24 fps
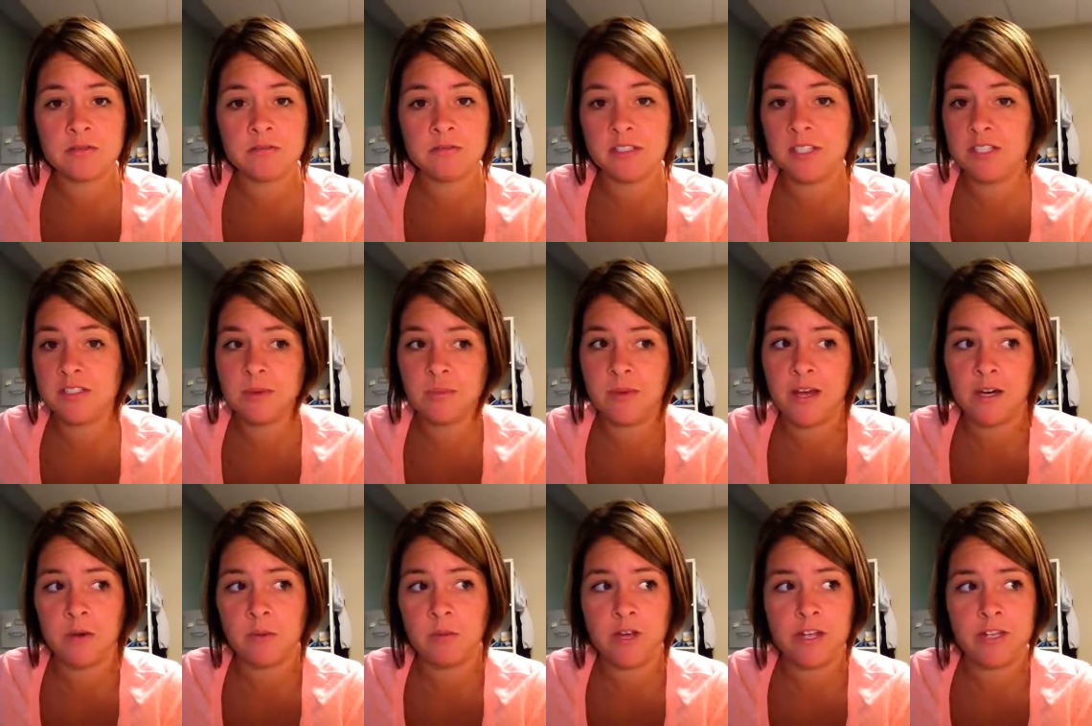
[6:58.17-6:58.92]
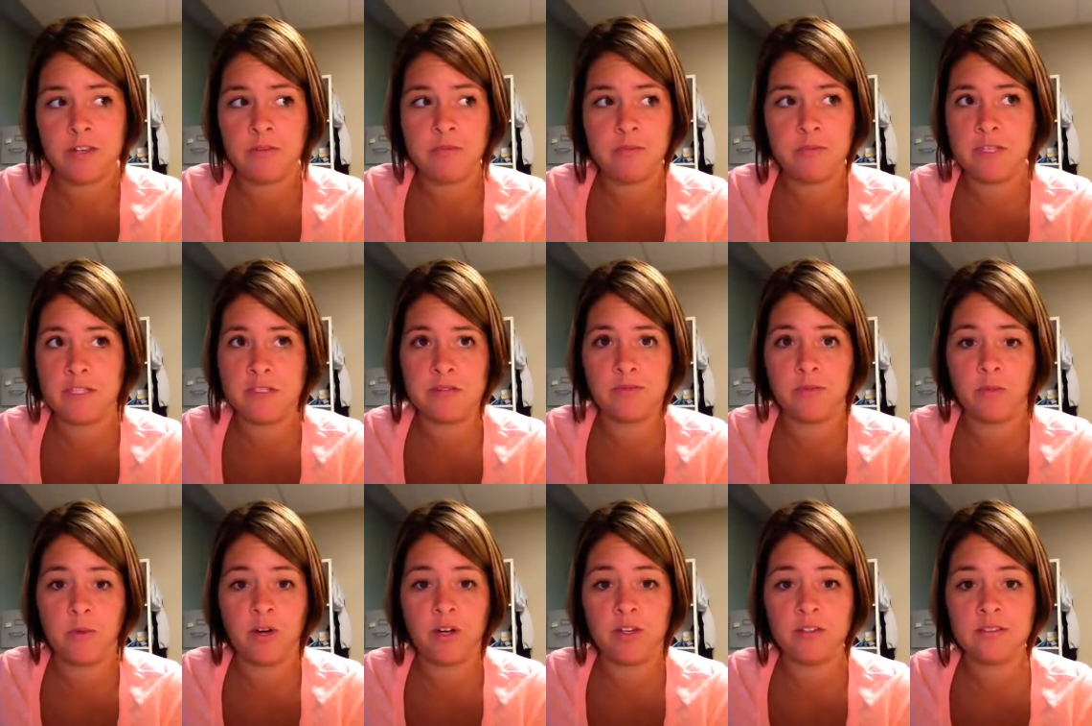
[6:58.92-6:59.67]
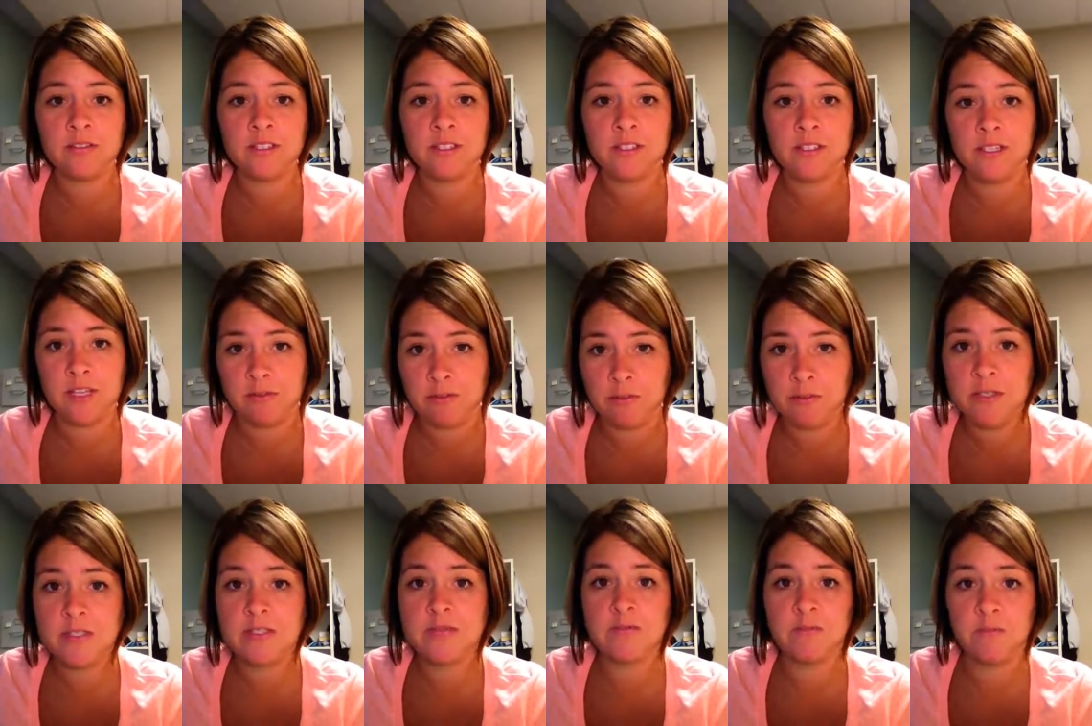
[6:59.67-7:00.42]
It doesn't matter what you miss for. If you
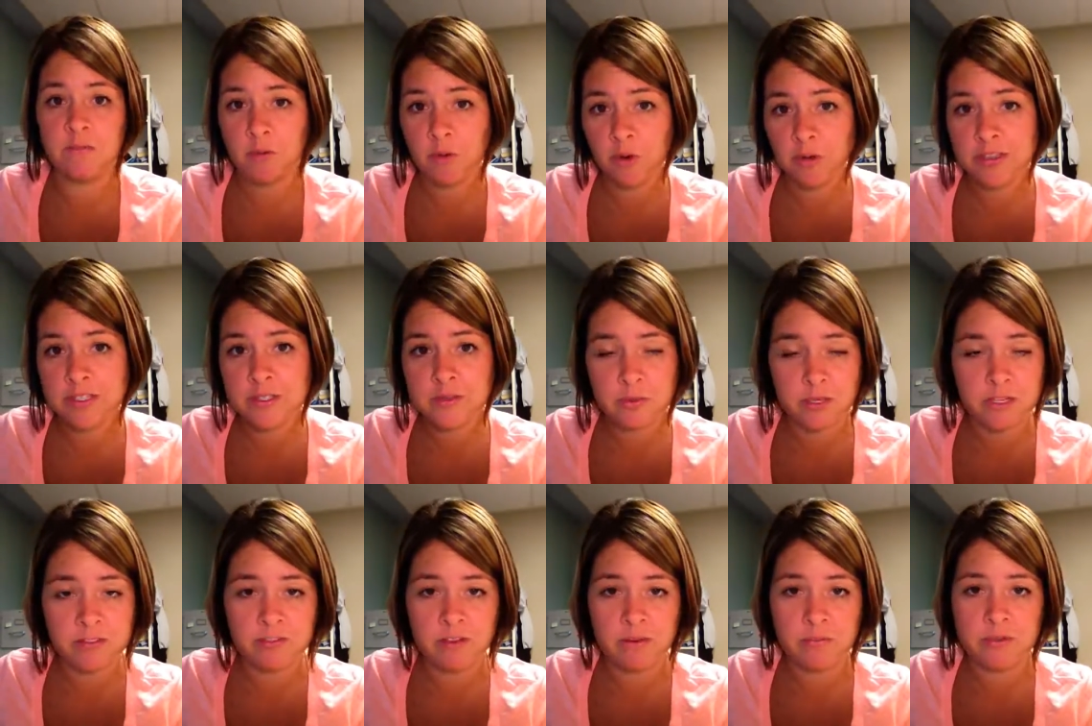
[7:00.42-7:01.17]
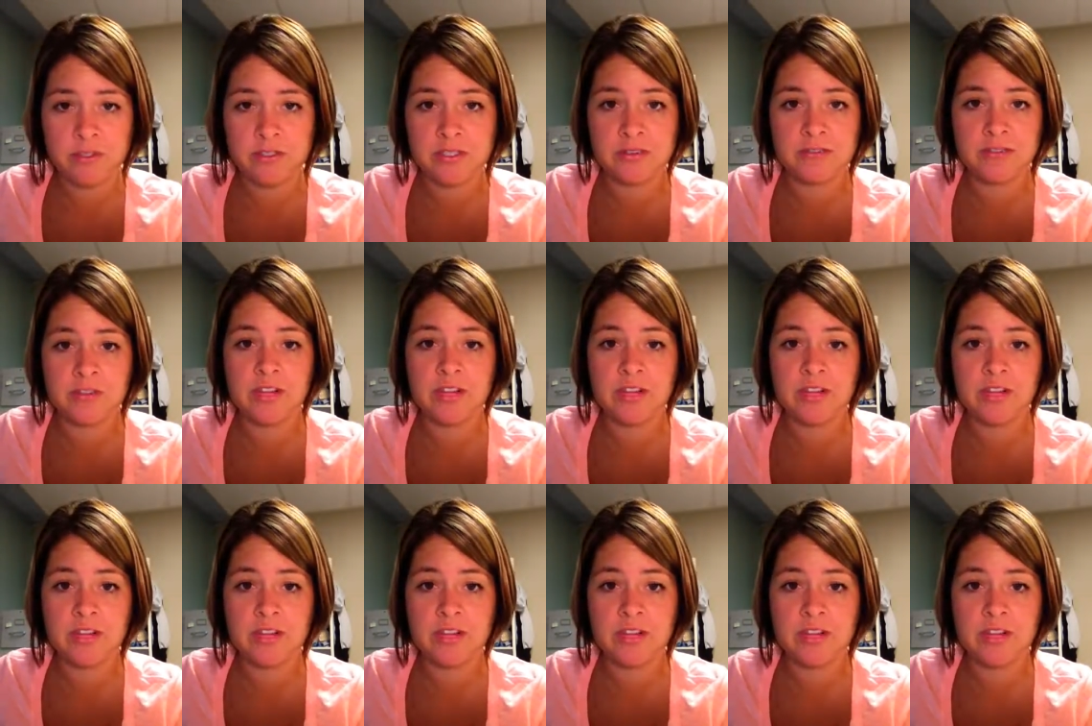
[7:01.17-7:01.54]
miss more than 25% of the